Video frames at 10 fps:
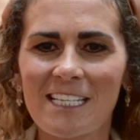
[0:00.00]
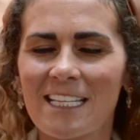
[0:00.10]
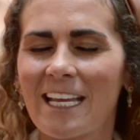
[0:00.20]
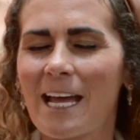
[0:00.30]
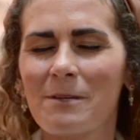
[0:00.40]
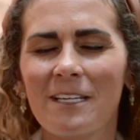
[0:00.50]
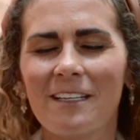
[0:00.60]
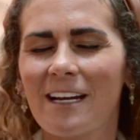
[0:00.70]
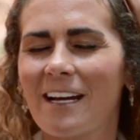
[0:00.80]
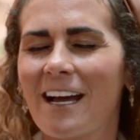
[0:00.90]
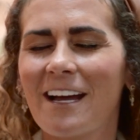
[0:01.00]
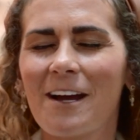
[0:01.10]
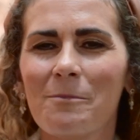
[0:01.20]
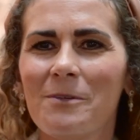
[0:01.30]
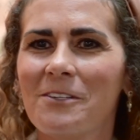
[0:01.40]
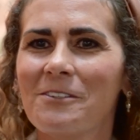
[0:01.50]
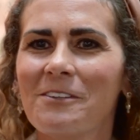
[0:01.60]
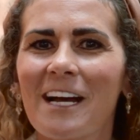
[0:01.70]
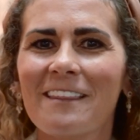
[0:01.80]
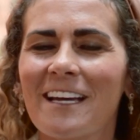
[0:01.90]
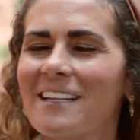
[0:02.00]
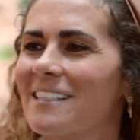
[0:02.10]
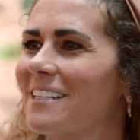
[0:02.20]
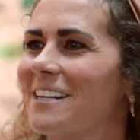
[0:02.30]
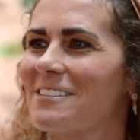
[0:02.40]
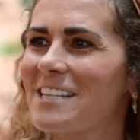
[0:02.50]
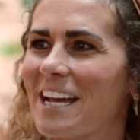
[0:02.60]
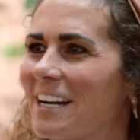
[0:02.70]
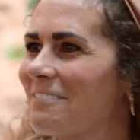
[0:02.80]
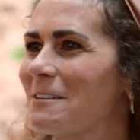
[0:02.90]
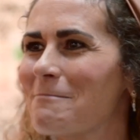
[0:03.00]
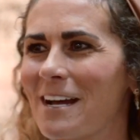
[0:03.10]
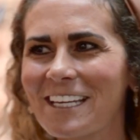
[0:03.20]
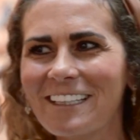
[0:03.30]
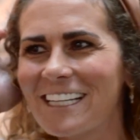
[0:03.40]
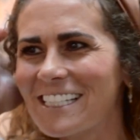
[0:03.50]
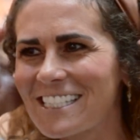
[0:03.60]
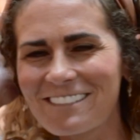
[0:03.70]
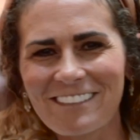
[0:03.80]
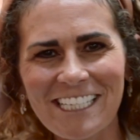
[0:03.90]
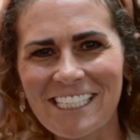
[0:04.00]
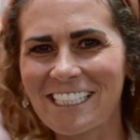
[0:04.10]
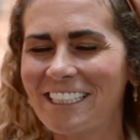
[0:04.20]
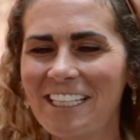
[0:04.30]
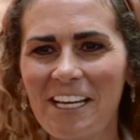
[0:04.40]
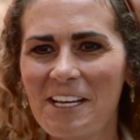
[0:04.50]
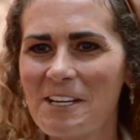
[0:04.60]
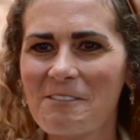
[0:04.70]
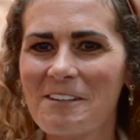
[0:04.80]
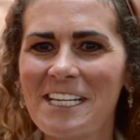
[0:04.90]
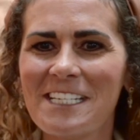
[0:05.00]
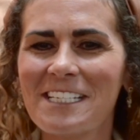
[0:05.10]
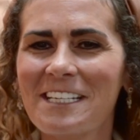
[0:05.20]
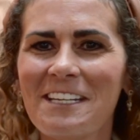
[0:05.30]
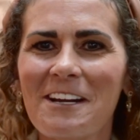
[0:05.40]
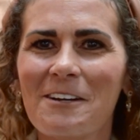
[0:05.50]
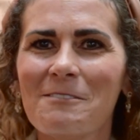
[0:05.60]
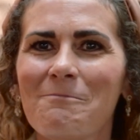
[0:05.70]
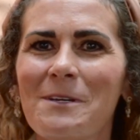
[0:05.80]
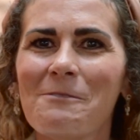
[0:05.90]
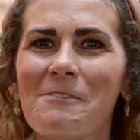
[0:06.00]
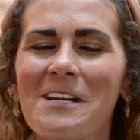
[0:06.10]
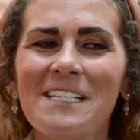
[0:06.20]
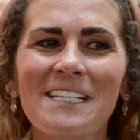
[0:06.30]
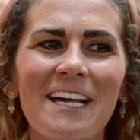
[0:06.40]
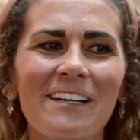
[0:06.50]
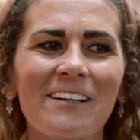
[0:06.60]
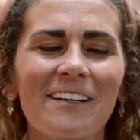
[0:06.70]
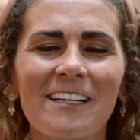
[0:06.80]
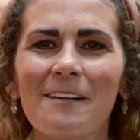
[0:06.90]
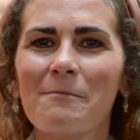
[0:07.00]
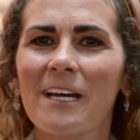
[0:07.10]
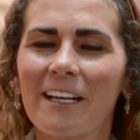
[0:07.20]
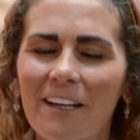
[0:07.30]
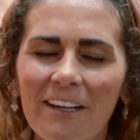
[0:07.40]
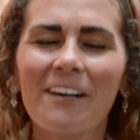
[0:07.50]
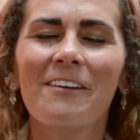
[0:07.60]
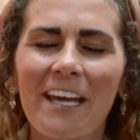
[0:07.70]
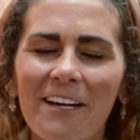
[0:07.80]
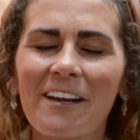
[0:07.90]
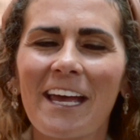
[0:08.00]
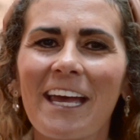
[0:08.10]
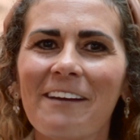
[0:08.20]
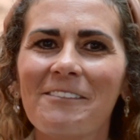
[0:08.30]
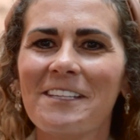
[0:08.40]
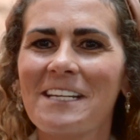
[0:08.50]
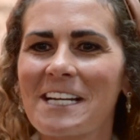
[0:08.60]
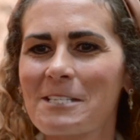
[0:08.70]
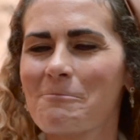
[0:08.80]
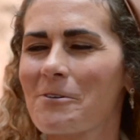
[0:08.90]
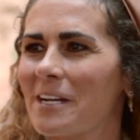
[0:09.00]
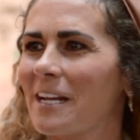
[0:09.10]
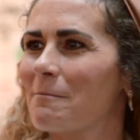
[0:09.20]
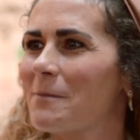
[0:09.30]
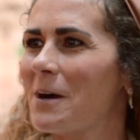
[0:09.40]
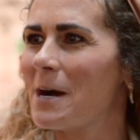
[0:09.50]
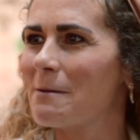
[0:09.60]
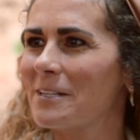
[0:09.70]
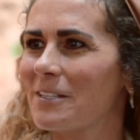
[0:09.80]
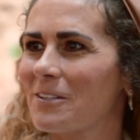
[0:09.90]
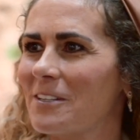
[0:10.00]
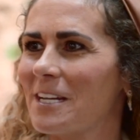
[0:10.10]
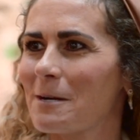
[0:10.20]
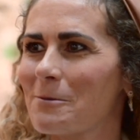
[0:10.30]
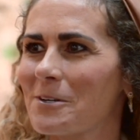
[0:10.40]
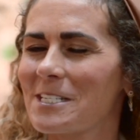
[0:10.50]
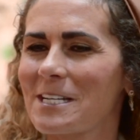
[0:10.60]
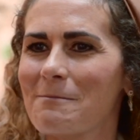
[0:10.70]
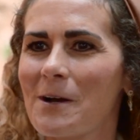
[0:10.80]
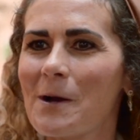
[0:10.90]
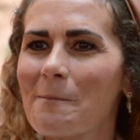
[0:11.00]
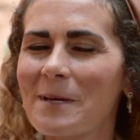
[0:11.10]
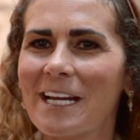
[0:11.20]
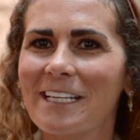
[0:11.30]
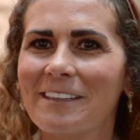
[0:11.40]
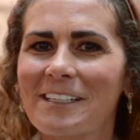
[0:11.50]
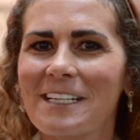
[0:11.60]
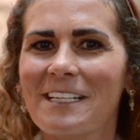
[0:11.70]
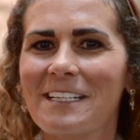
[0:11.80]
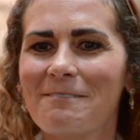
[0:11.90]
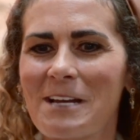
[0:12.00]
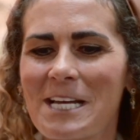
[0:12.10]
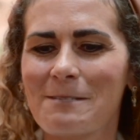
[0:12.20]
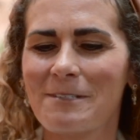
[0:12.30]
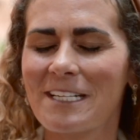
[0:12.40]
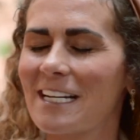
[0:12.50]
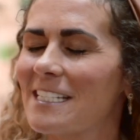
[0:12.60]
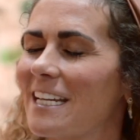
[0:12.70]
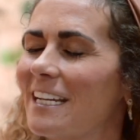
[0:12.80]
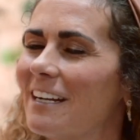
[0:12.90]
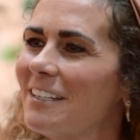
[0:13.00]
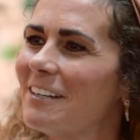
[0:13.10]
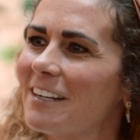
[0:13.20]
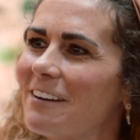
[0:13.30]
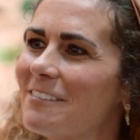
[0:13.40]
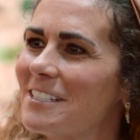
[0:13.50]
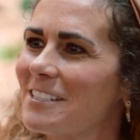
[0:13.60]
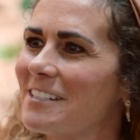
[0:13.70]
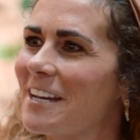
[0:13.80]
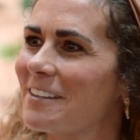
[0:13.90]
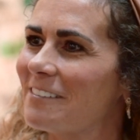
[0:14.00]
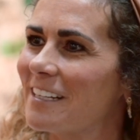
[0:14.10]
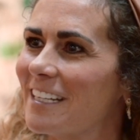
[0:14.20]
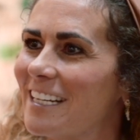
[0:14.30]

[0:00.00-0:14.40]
He's like, Abby, I hope you got that, you know, check off your bucket list. We need to, you know, be a one and doneer. And I'm like, okay. Well, the next morning I'm hobbling through the airport to come home, and I look at my husband and I say, you know what, I want to do another one.